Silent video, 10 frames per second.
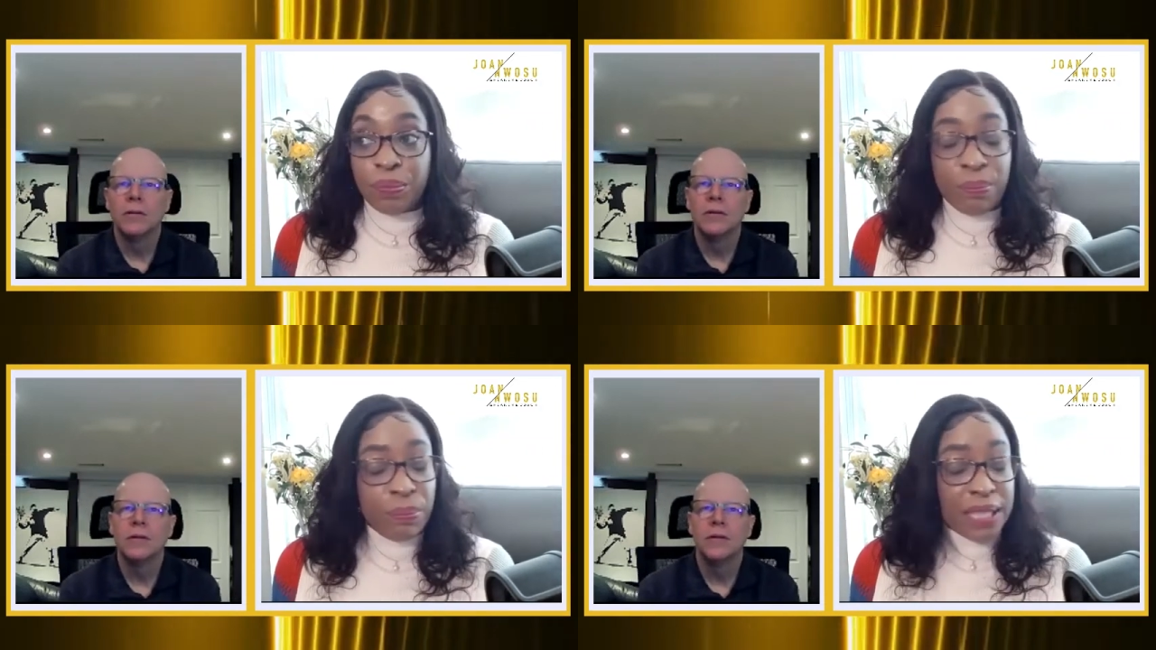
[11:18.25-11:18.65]

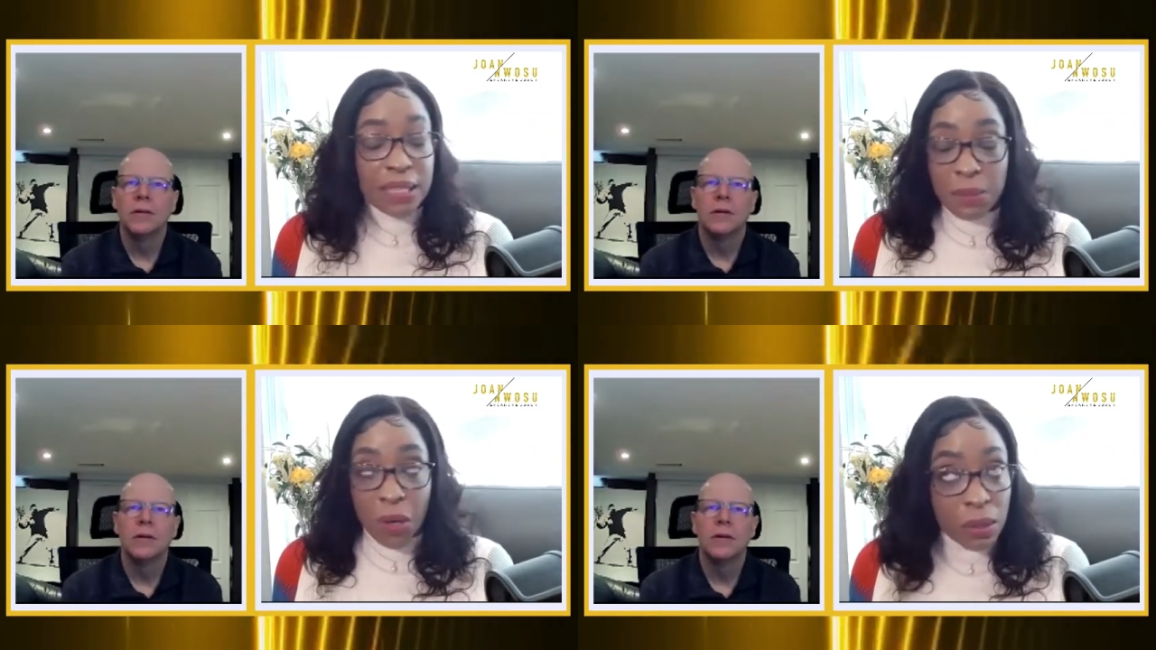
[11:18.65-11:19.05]
Speaker 1: big,
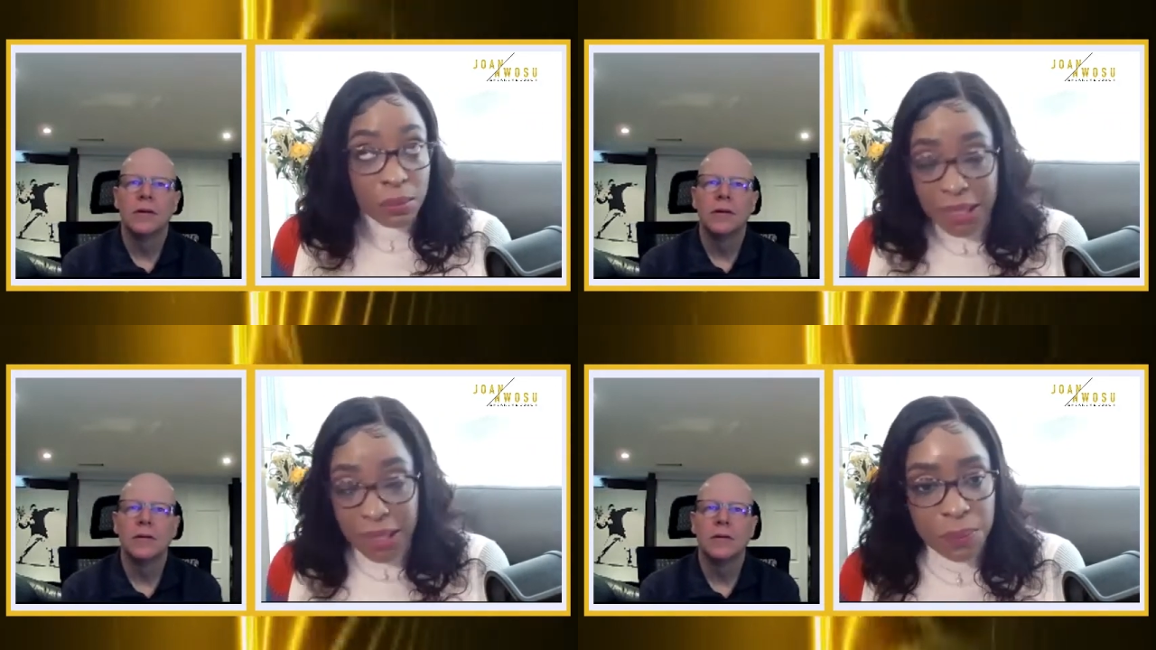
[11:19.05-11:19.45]
small,
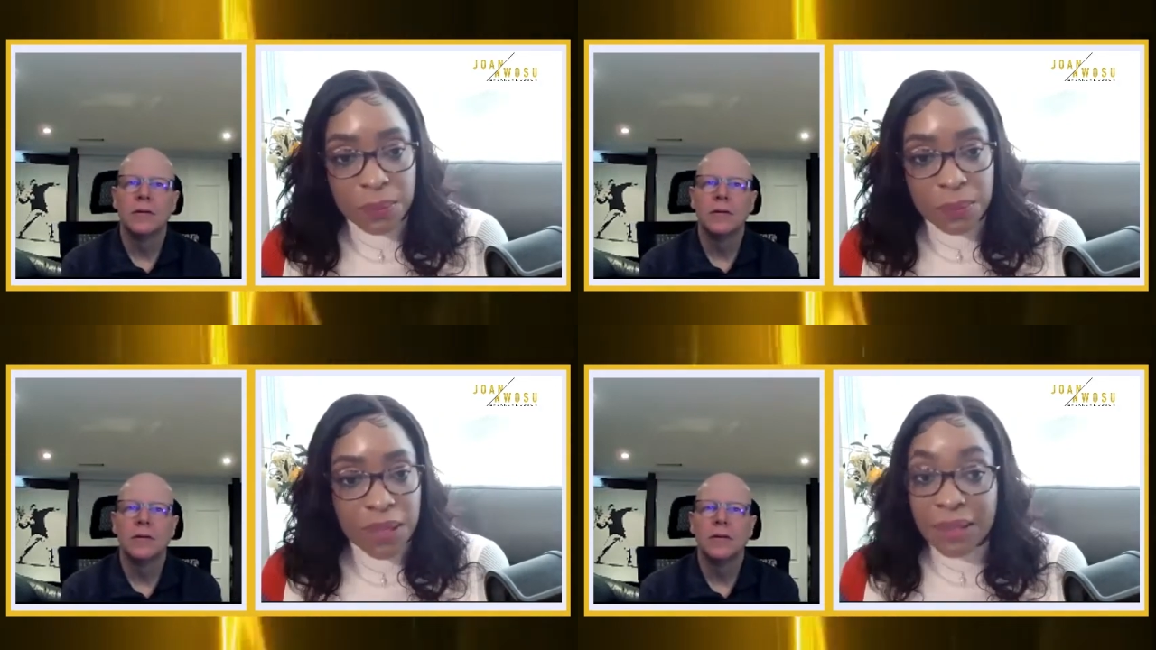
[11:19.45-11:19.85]
medium,
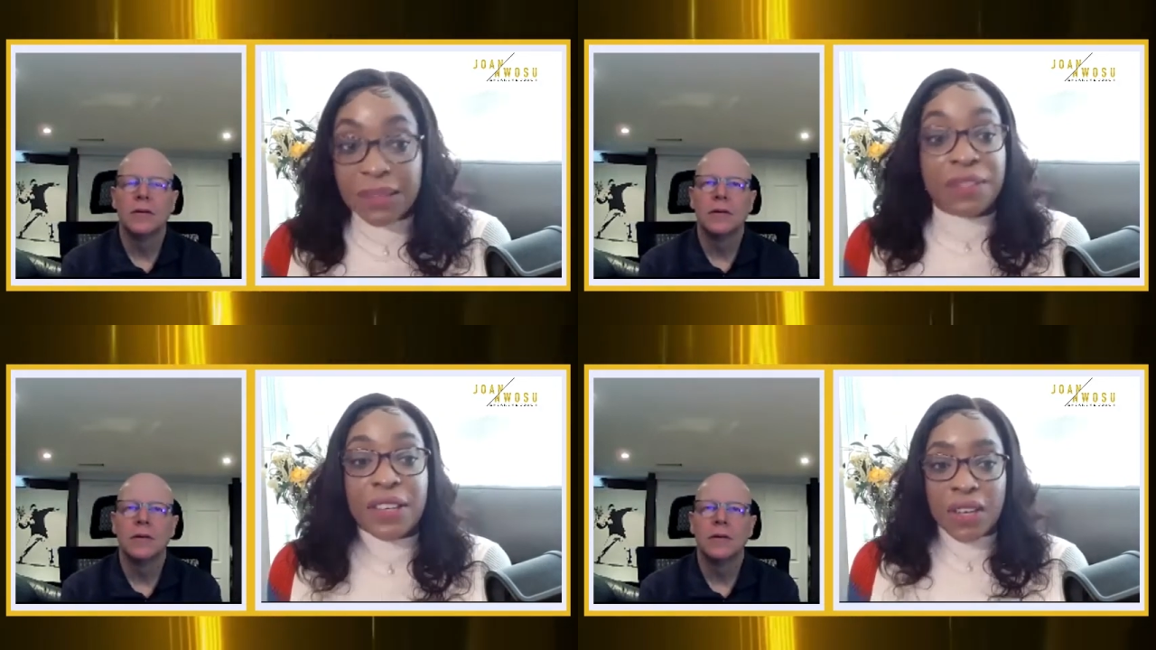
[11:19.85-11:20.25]

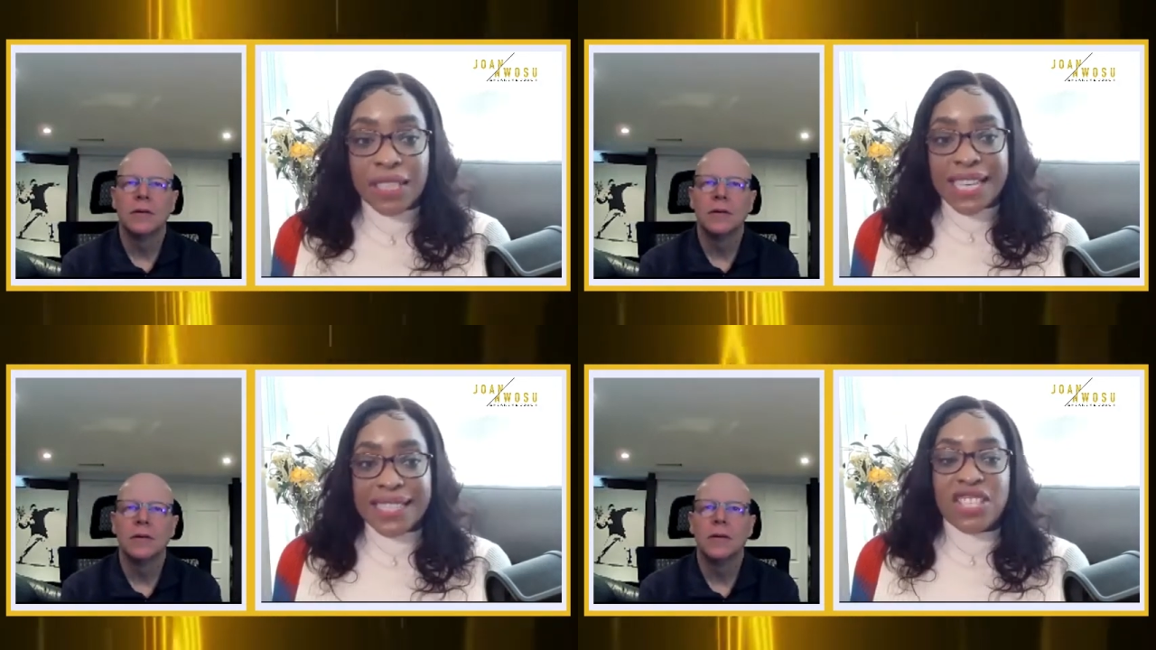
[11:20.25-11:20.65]
different
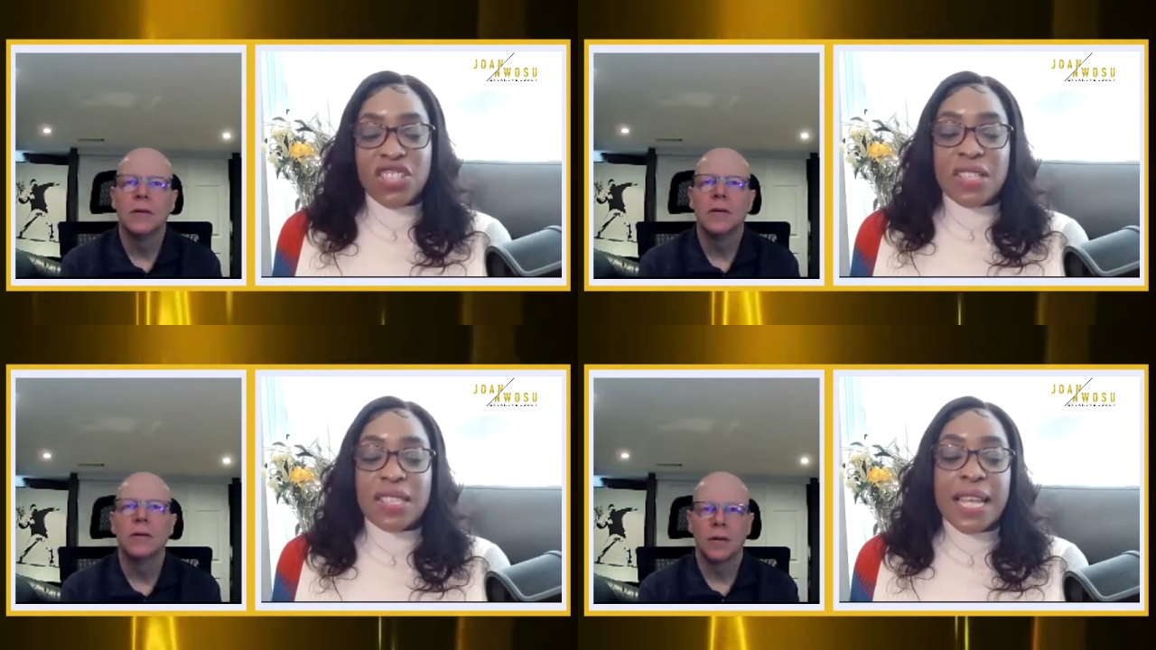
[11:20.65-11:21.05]

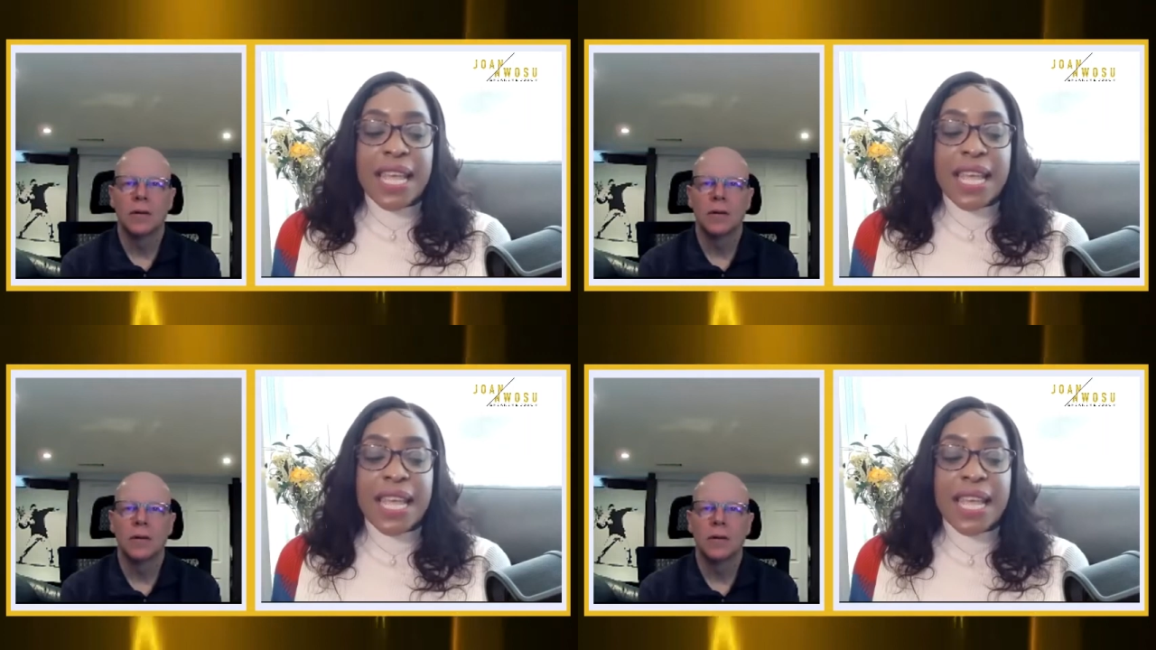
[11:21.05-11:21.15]
organizations,